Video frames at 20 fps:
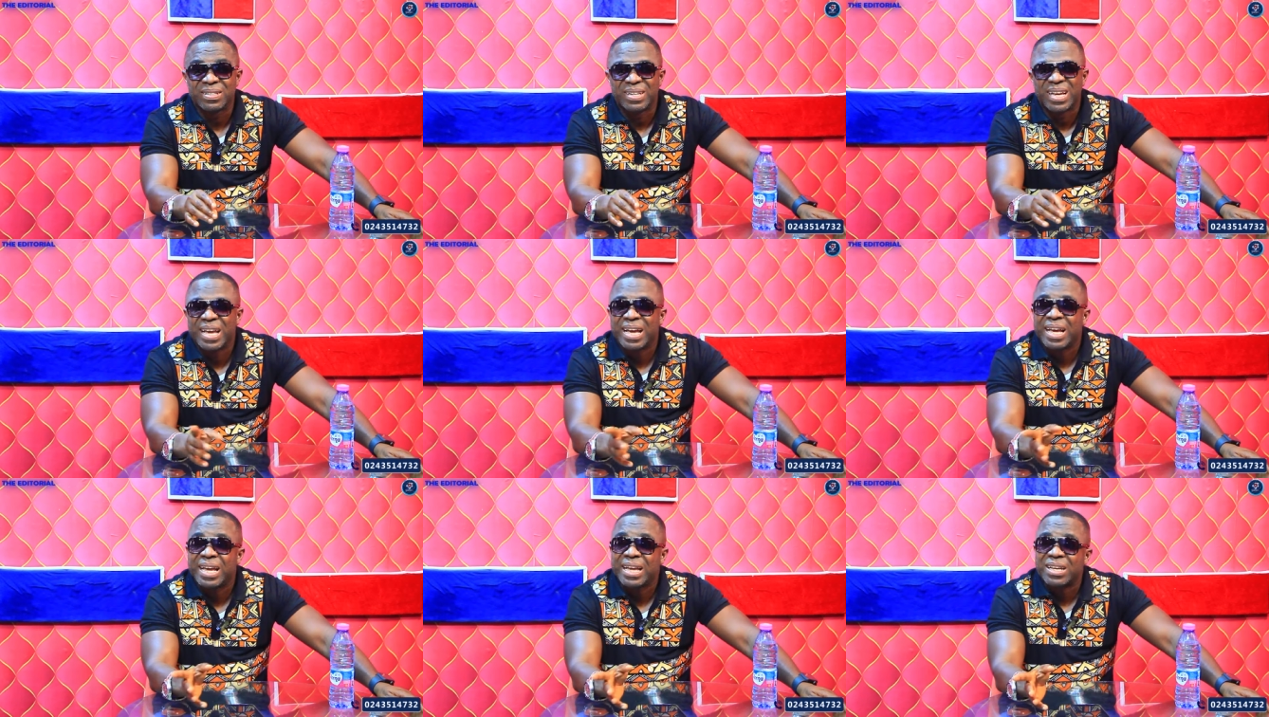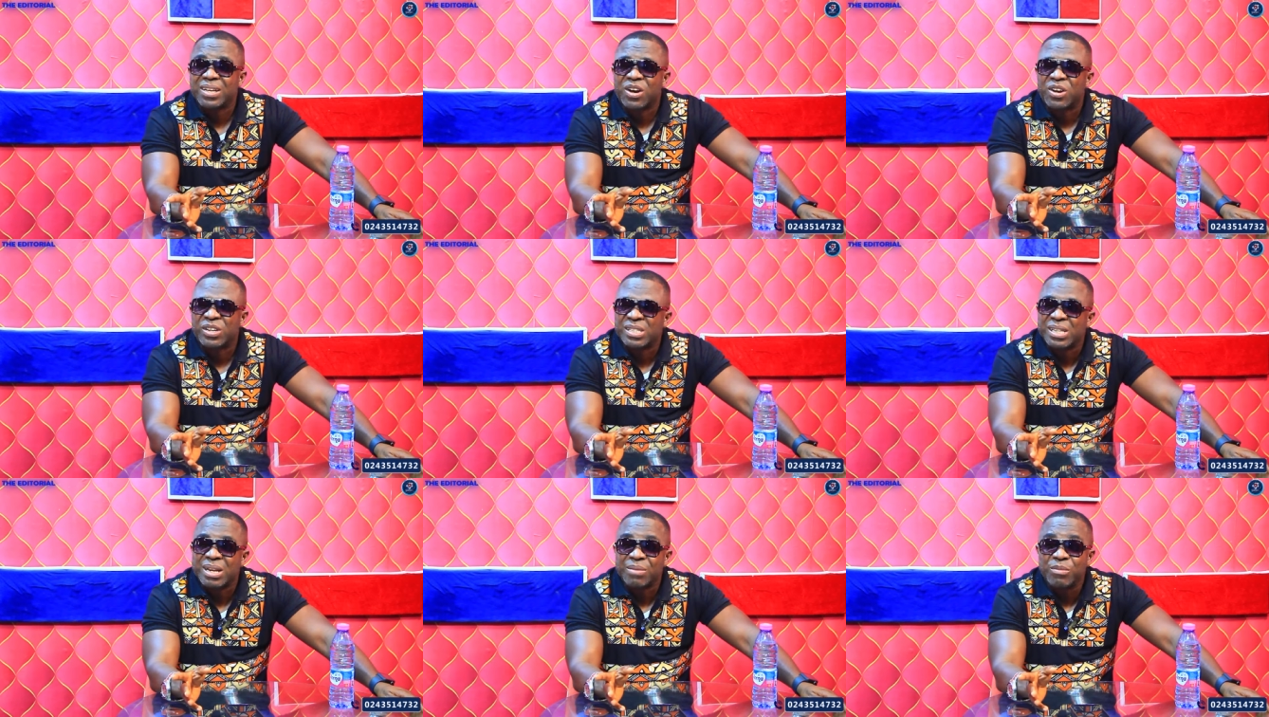
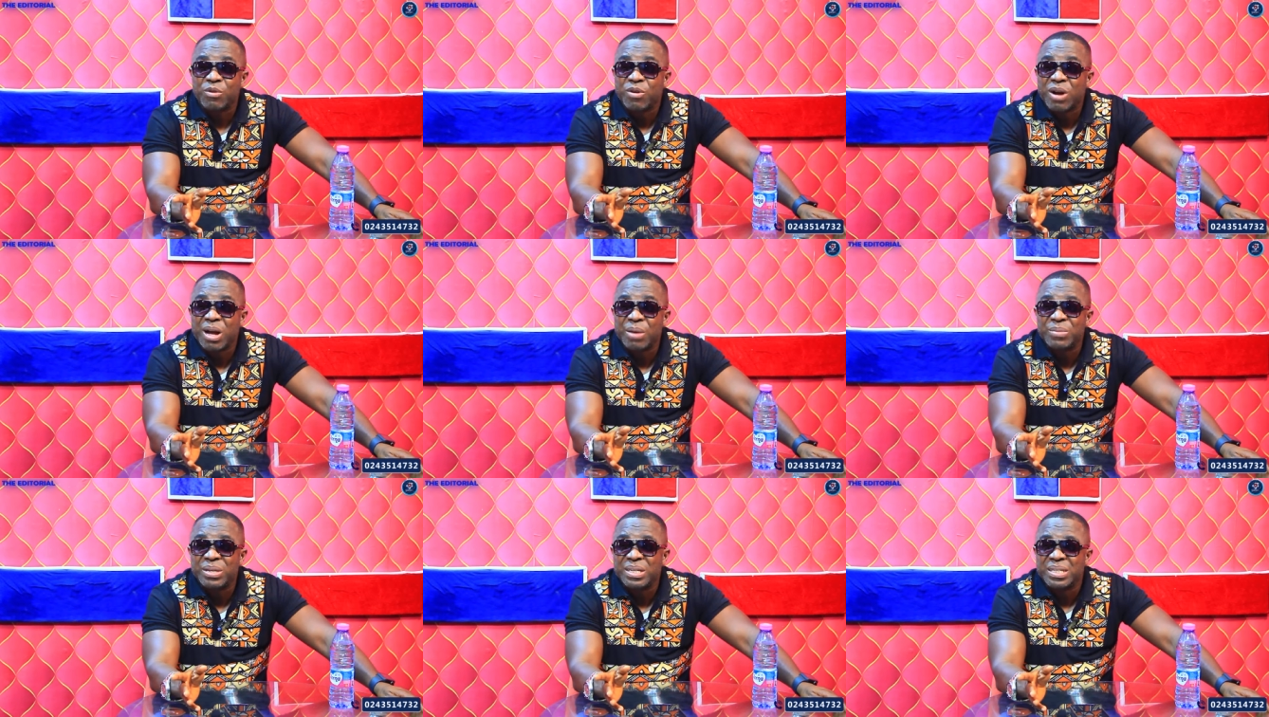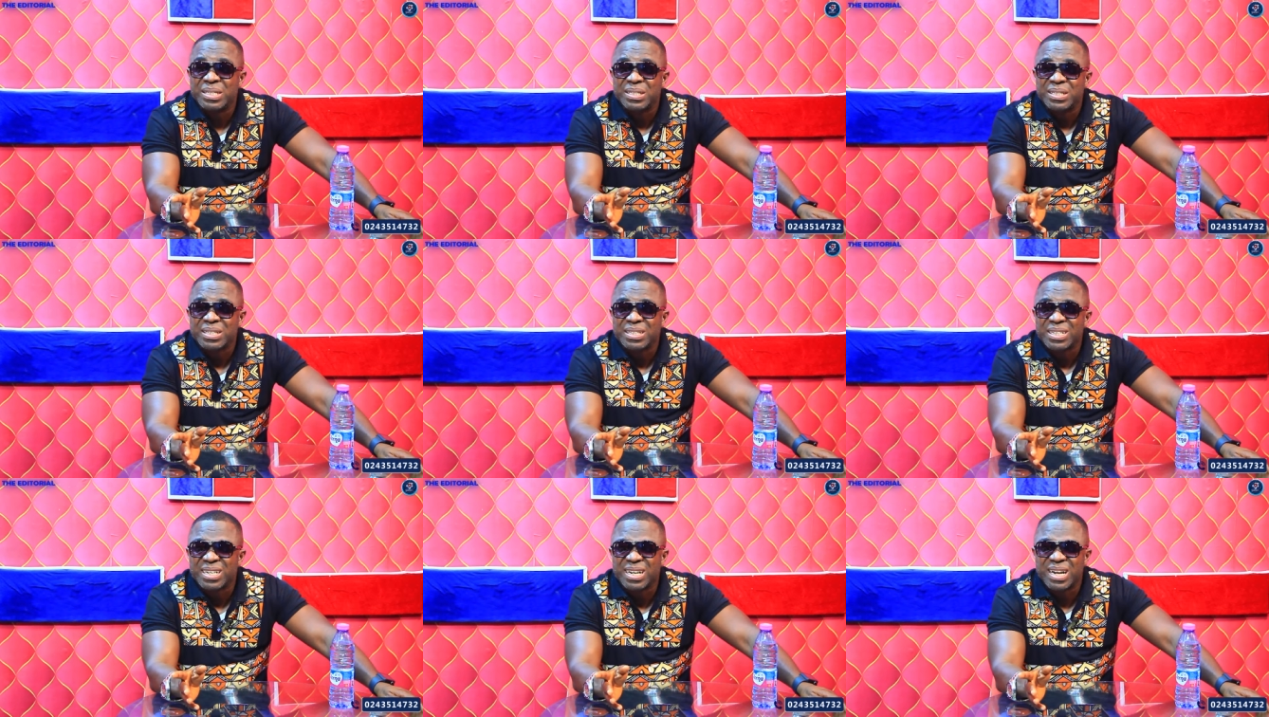Okyeame Kwame
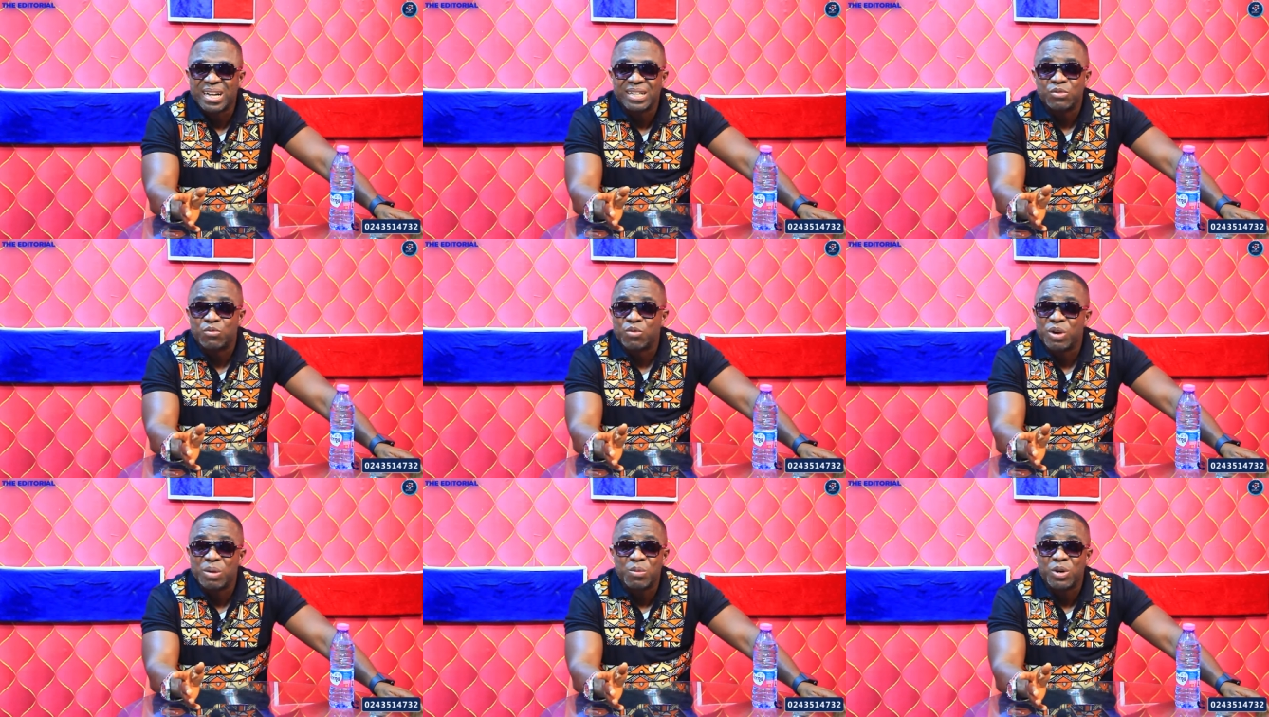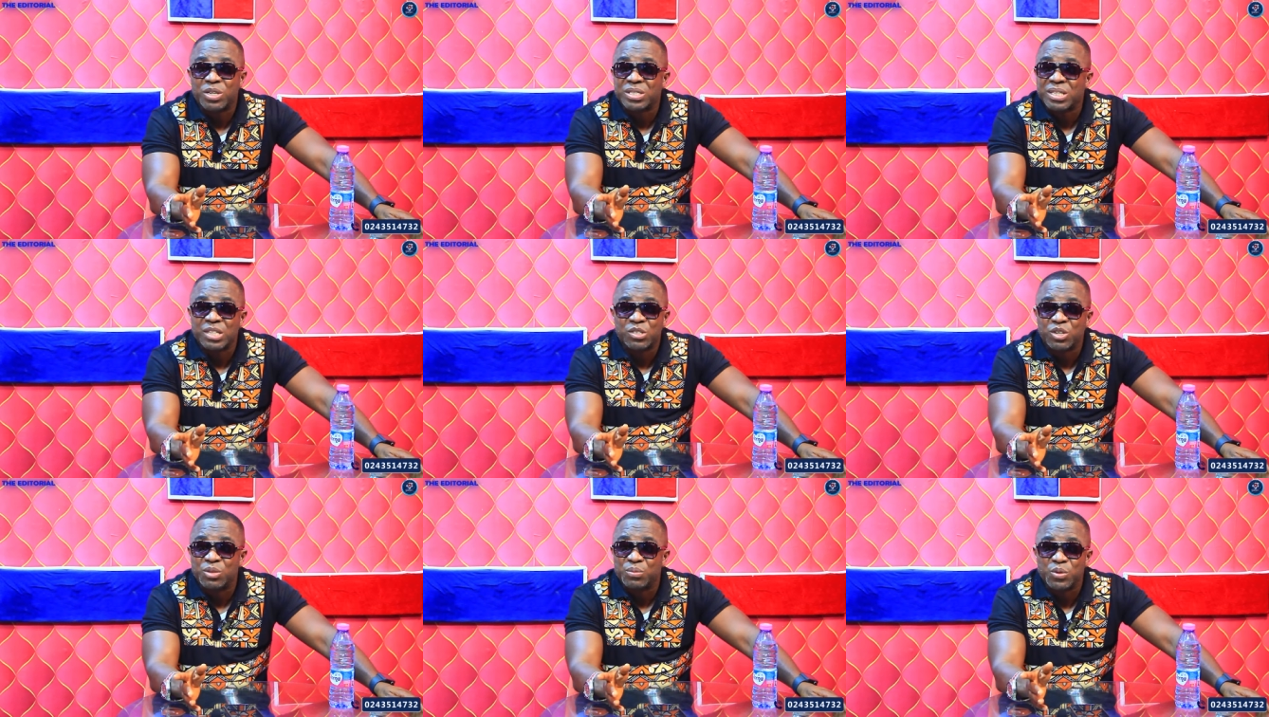can't wear
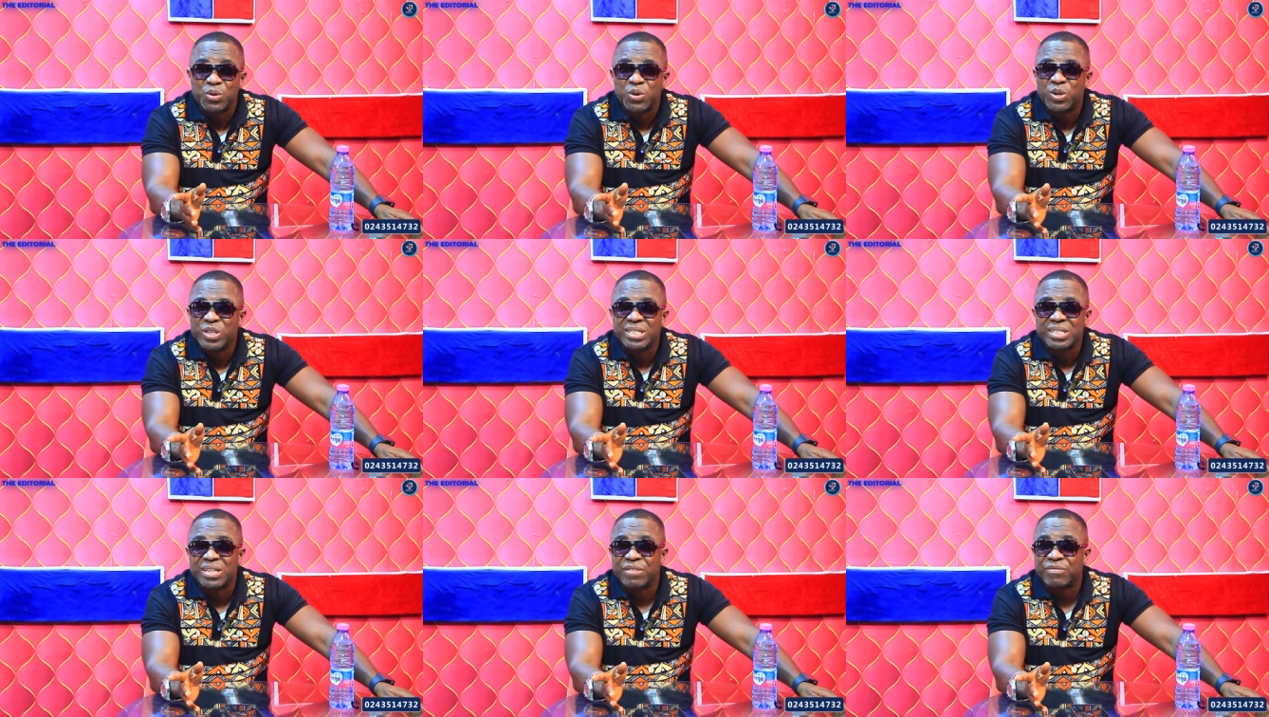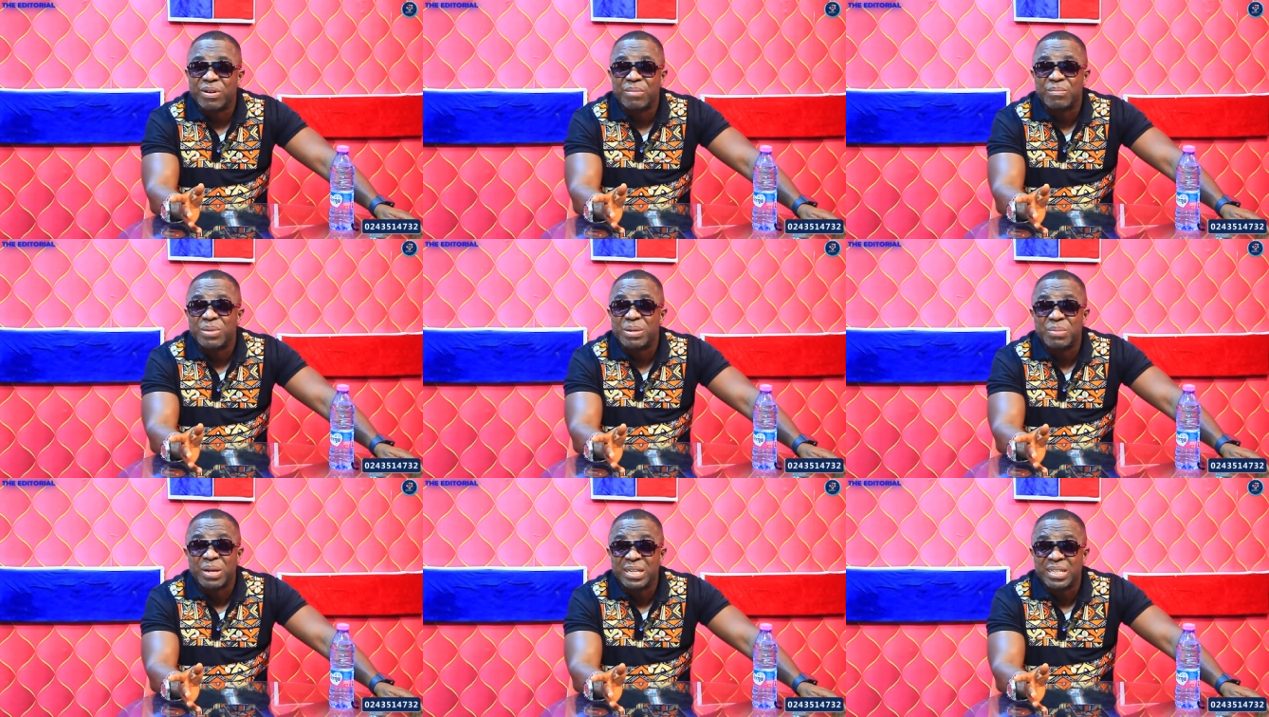boxer shorts because he's a
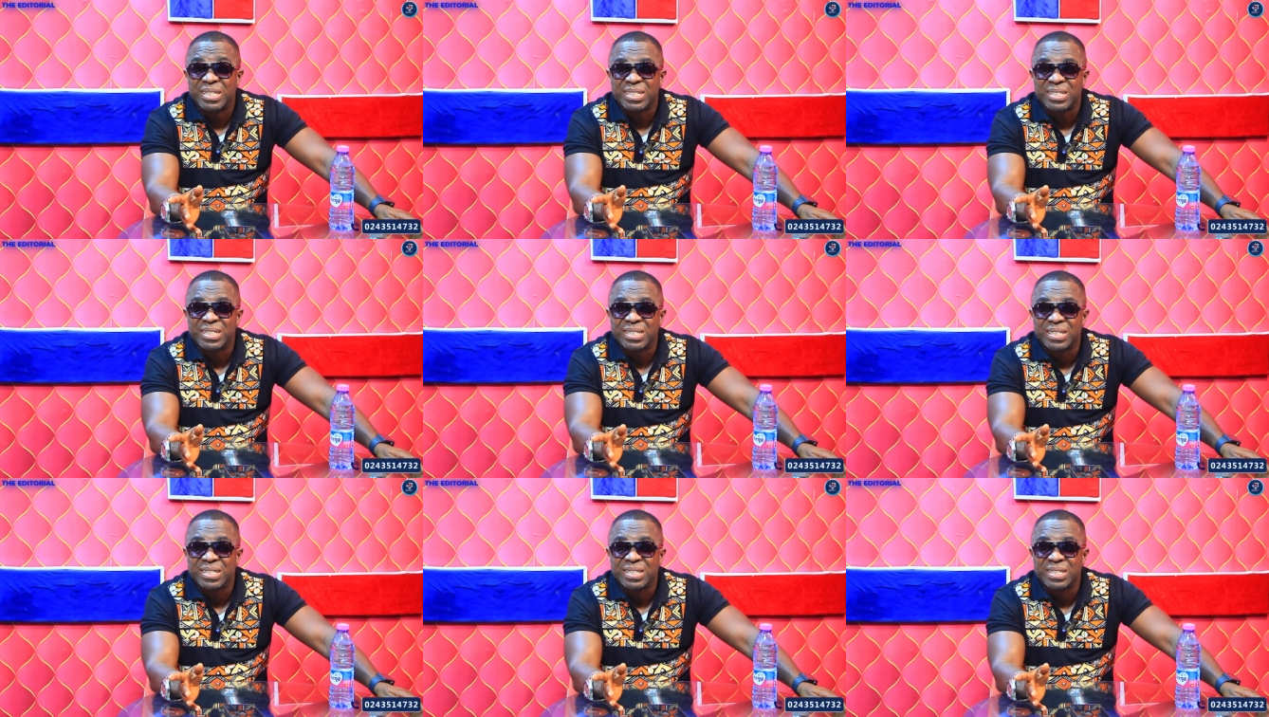family man.